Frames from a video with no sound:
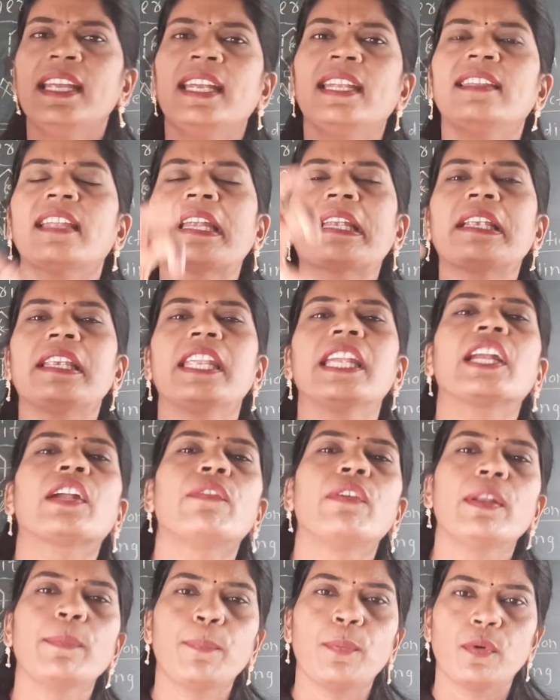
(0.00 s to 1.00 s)
in that
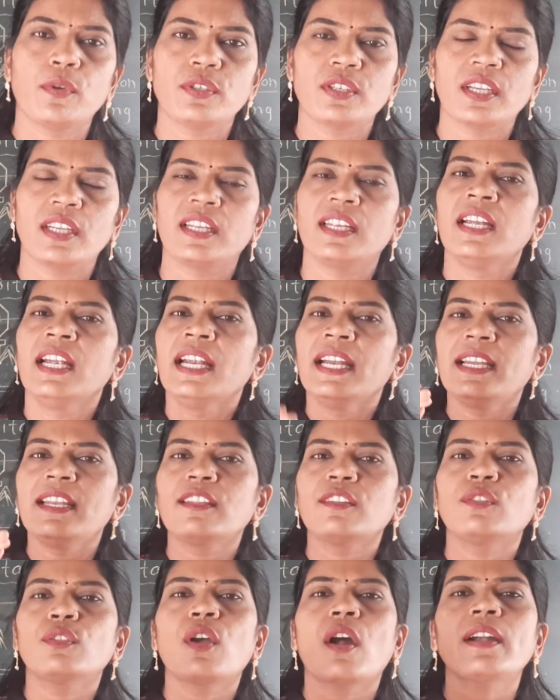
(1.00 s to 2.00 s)
liquid portion, it is
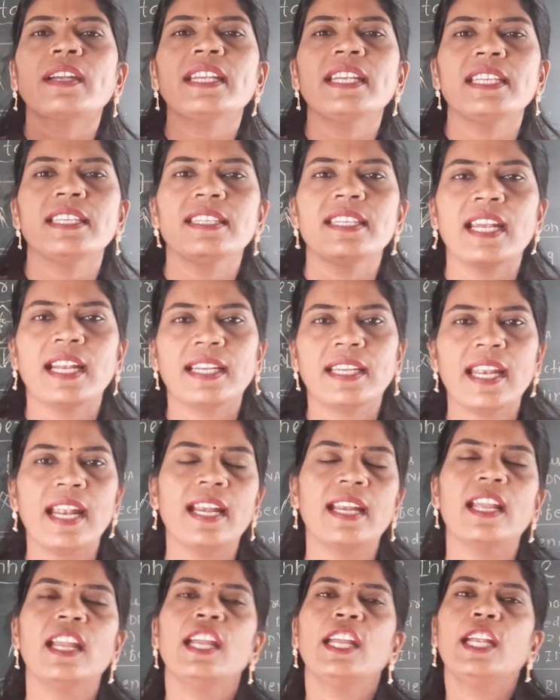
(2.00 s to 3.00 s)
not
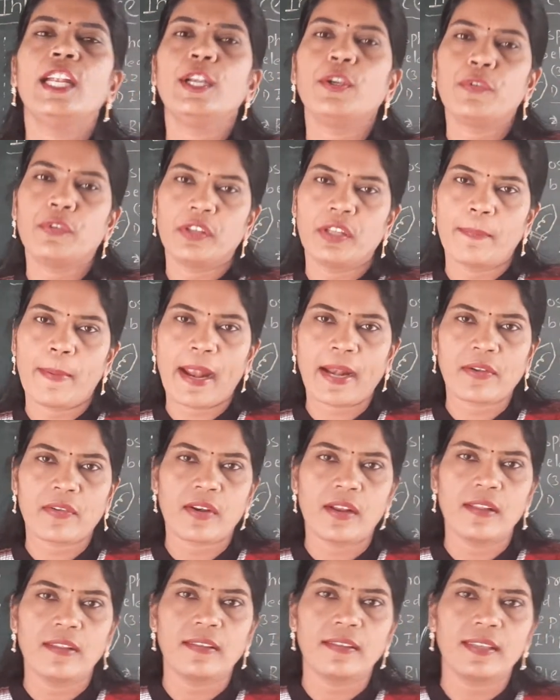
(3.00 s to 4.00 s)
injected into the
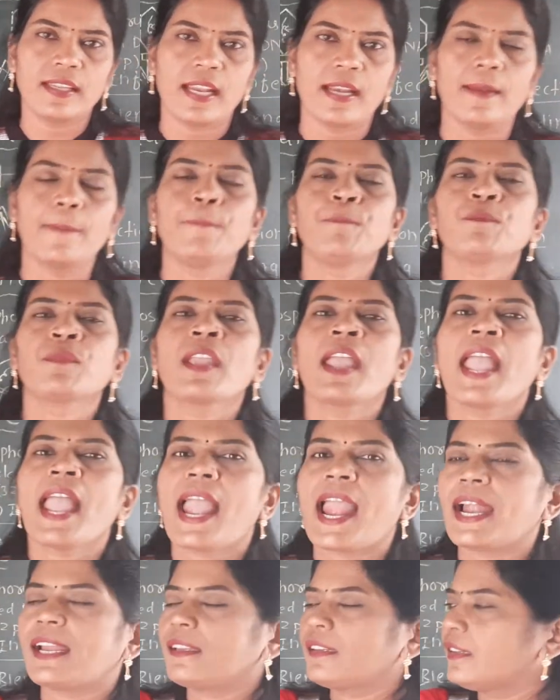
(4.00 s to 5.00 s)
bacterial cell.
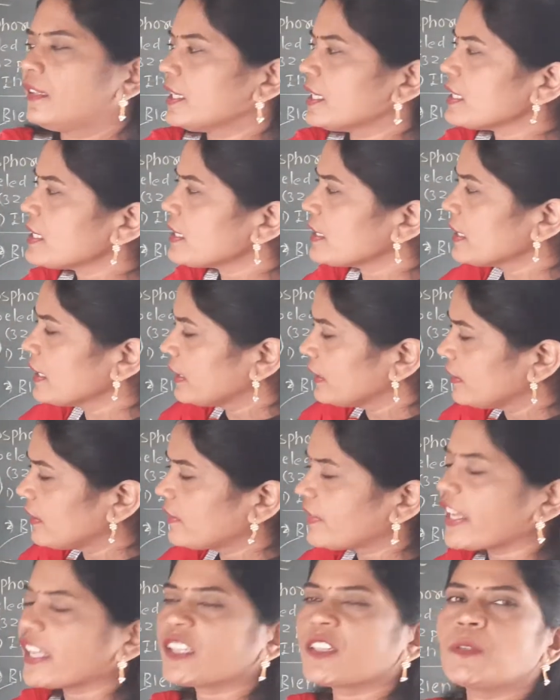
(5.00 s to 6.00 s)
And thus this
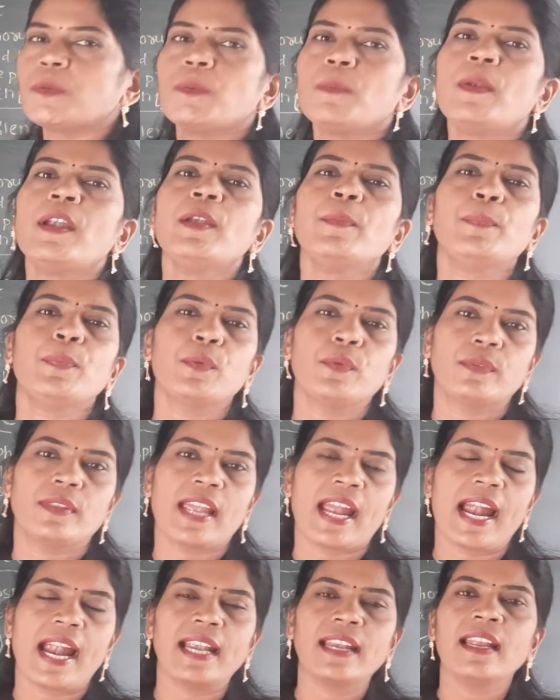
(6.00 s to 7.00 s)
experiment proved
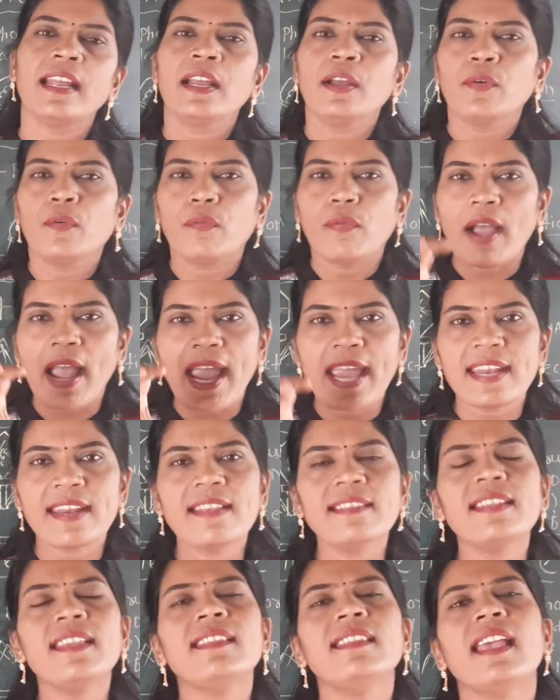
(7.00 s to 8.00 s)
that
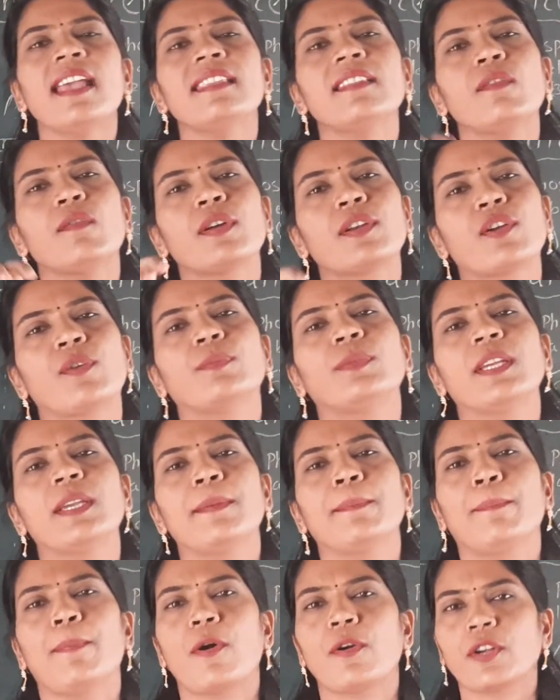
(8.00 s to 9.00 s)
viruses has one of the
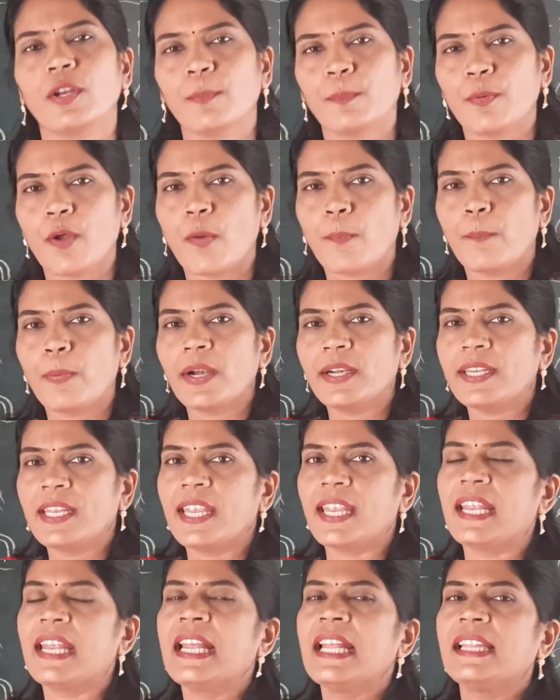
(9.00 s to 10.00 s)
important
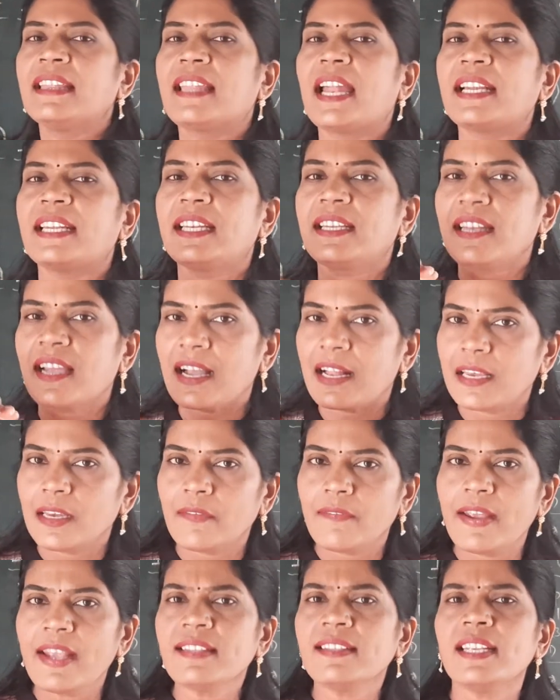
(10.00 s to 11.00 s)
property, that it
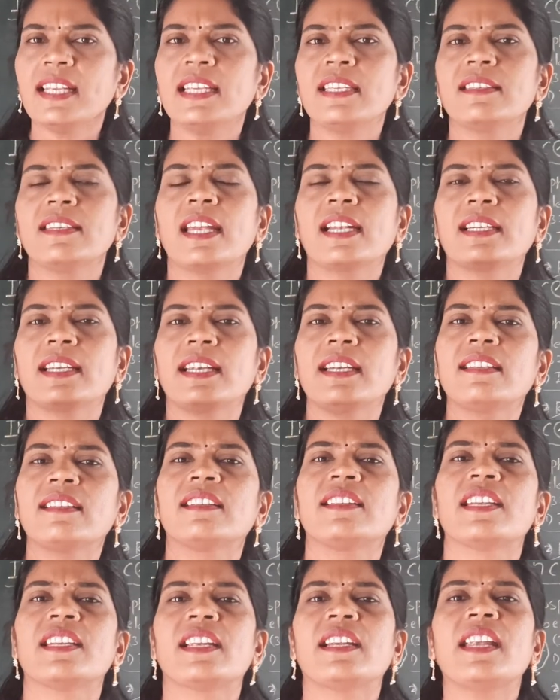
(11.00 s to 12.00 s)
always inject its
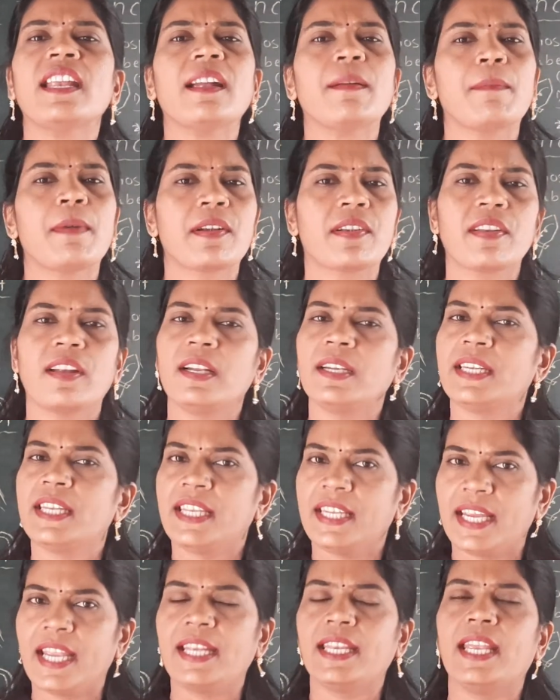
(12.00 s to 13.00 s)
genetic material
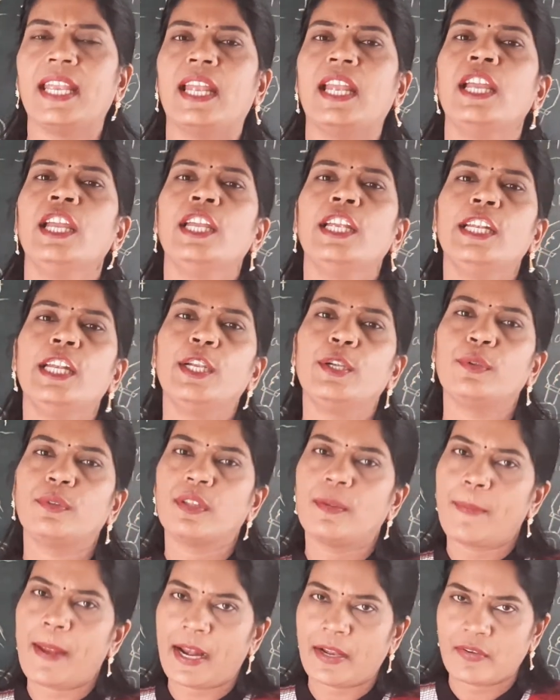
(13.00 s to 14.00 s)
DNA into the
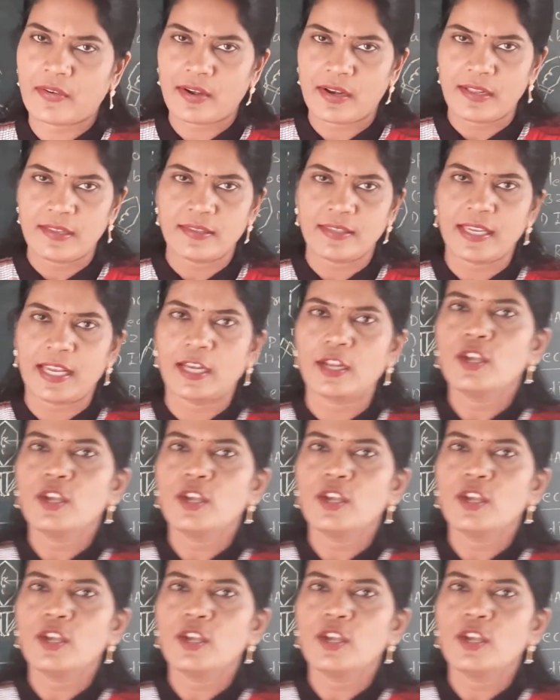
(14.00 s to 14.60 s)
bacterial cell.